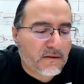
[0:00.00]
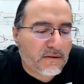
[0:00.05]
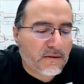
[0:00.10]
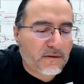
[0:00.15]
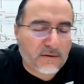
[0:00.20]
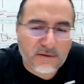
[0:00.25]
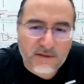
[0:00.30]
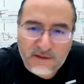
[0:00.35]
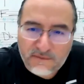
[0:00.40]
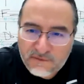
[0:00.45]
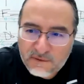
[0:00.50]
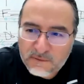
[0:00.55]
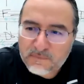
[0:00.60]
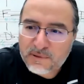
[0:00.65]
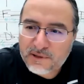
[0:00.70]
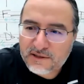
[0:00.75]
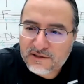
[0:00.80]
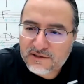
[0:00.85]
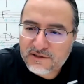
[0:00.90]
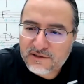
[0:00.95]
They're different
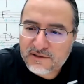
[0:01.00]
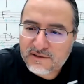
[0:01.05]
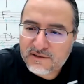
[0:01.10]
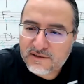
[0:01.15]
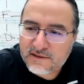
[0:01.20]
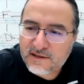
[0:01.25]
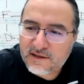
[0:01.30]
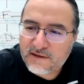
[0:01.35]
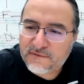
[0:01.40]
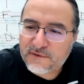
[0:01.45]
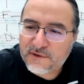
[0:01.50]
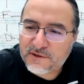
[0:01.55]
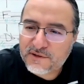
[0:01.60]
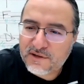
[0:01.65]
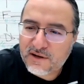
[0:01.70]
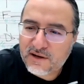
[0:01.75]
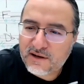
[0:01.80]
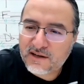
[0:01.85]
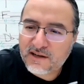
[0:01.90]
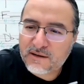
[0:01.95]
pitches if you're
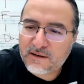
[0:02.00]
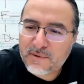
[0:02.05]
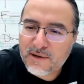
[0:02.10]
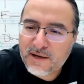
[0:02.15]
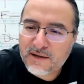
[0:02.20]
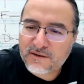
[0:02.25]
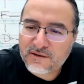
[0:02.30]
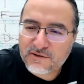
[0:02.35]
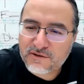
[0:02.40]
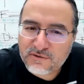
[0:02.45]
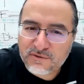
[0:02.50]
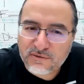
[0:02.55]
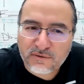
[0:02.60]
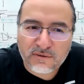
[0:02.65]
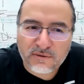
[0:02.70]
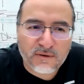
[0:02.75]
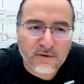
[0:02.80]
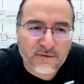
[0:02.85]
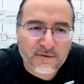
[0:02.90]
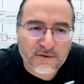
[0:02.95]
talking about the
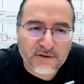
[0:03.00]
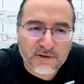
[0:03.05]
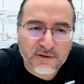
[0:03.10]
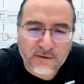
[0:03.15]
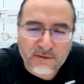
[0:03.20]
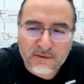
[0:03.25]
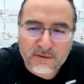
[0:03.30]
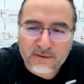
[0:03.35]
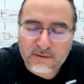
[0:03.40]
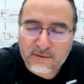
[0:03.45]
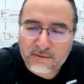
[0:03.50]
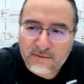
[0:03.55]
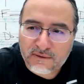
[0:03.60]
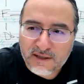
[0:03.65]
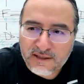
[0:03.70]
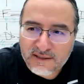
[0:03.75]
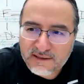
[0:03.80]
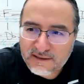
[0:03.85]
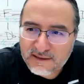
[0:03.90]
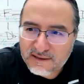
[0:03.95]
true overtonal
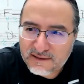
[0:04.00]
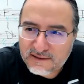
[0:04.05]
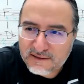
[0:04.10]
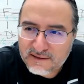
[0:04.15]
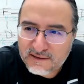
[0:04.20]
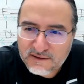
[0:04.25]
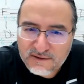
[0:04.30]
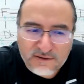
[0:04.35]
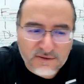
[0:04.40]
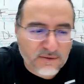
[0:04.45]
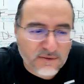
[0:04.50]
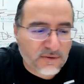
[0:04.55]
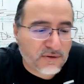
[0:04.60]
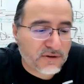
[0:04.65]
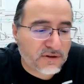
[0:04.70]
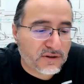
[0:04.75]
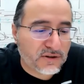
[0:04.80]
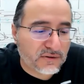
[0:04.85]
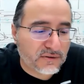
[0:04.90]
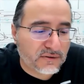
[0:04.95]
resonances or
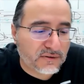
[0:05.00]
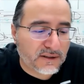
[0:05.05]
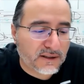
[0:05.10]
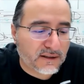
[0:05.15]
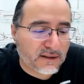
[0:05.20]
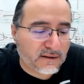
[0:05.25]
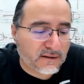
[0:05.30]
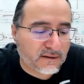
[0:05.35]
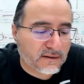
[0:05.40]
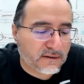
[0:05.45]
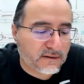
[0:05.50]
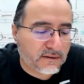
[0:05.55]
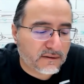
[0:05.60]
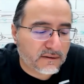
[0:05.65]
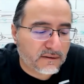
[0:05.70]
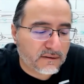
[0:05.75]
tunings.